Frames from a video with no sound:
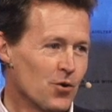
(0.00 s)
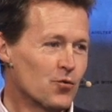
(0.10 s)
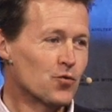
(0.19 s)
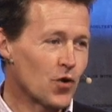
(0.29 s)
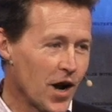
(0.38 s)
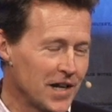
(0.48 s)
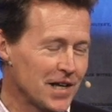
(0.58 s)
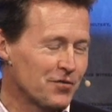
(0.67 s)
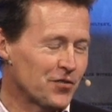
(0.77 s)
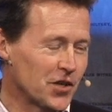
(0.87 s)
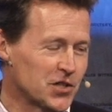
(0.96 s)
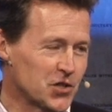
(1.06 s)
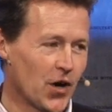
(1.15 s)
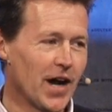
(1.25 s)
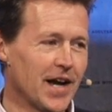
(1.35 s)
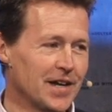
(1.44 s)
Running for a
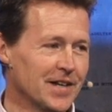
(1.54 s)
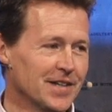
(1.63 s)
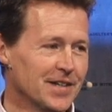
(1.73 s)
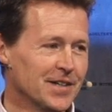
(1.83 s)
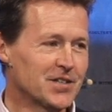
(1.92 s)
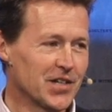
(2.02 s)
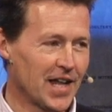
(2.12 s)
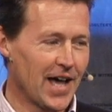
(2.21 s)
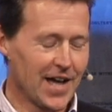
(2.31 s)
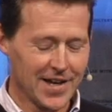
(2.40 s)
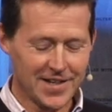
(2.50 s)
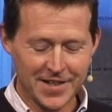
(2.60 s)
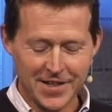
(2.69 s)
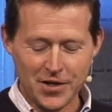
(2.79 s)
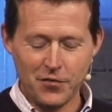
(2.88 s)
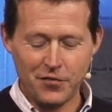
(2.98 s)
train today
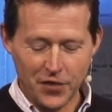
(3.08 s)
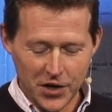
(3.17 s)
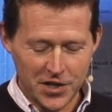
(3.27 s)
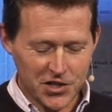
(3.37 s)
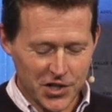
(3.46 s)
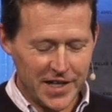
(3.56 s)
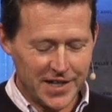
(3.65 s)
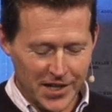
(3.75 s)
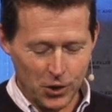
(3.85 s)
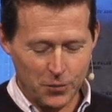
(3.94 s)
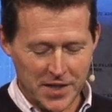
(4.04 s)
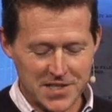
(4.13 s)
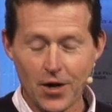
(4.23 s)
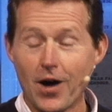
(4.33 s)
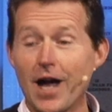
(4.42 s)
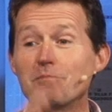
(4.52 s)
virtually killed me.
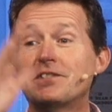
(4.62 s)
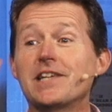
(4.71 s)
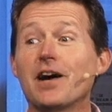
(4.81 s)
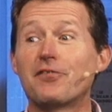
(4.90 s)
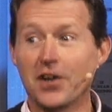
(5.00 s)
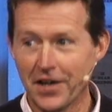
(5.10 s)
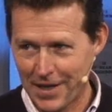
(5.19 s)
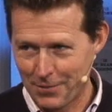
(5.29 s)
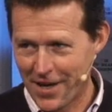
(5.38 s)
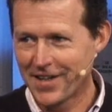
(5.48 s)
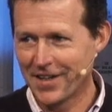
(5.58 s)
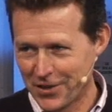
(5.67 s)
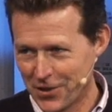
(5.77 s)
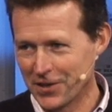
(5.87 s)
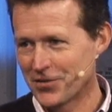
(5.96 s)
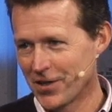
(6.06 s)
So I am definitely making a New
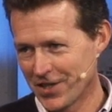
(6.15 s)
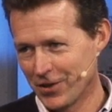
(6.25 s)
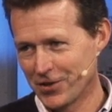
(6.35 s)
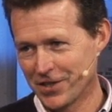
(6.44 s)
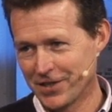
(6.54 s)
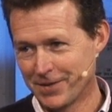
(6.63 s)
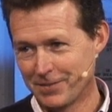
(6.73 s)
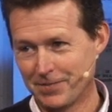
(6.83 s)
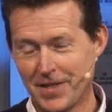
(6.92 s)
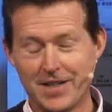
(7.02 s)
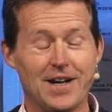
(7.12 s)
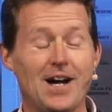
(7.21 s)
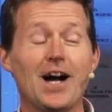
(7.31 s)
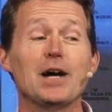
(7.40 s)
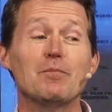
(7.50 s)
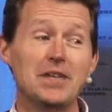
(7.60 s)
Year's resolution.
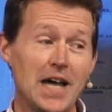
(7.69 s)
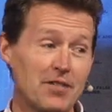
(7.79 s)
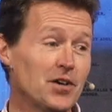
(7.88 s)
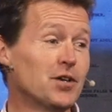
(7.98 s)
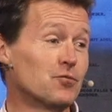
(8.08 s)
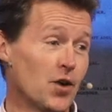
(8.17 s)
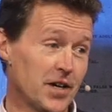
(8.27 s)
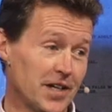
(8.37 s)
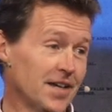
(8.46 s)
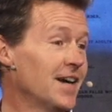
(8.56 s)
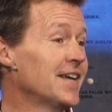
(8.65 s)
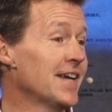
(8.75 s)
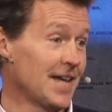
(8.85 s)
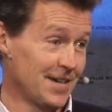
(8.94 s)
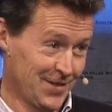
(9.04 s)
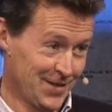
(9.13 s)
I am never running
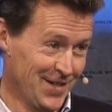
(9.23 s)
again.